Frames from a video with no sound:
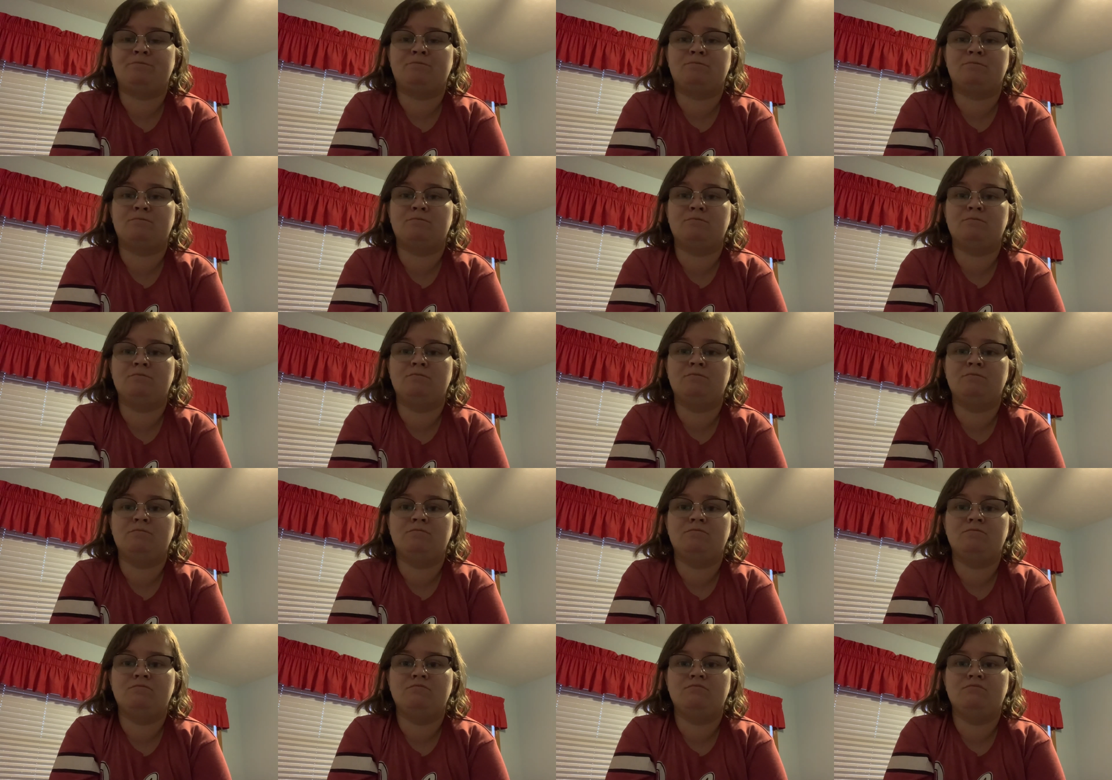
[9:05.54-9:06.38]

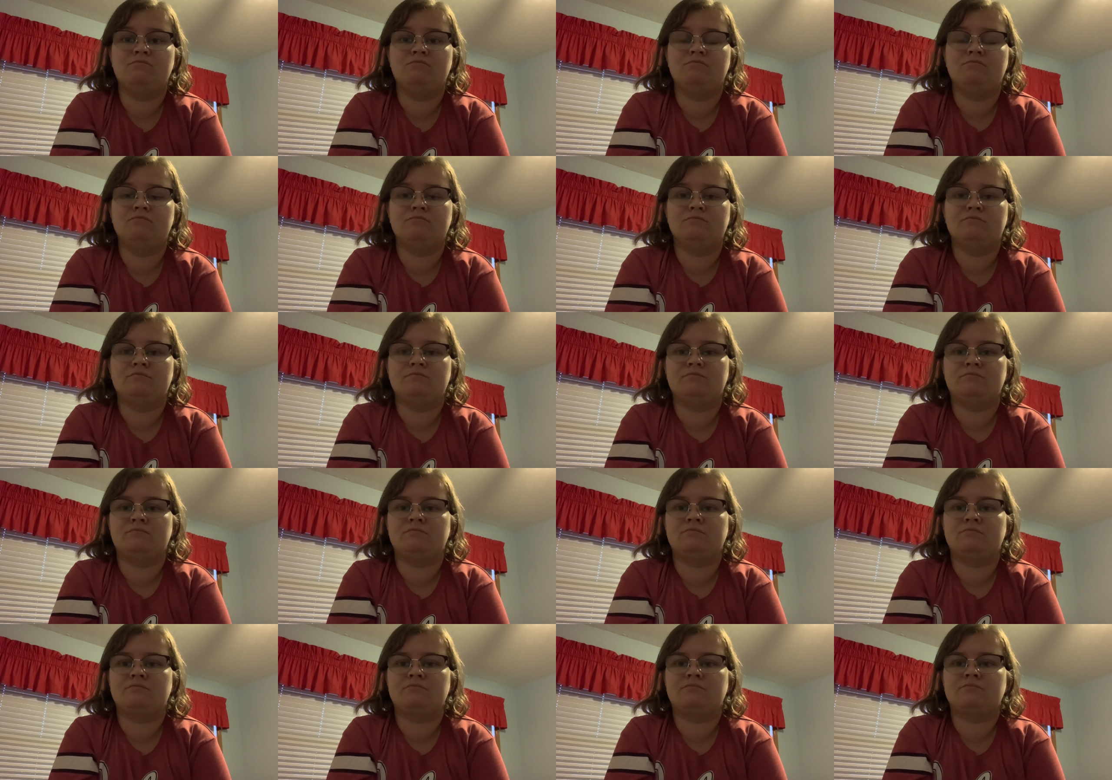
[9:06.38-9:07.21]

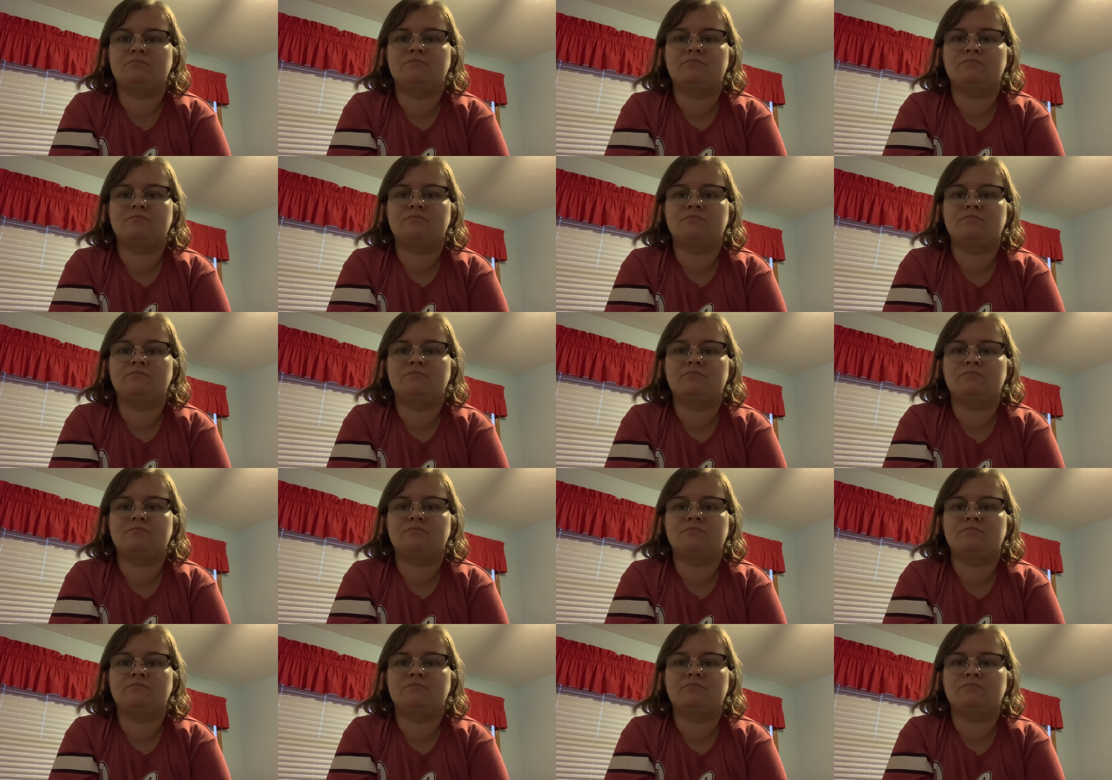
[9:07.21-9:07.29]
(no one is talking)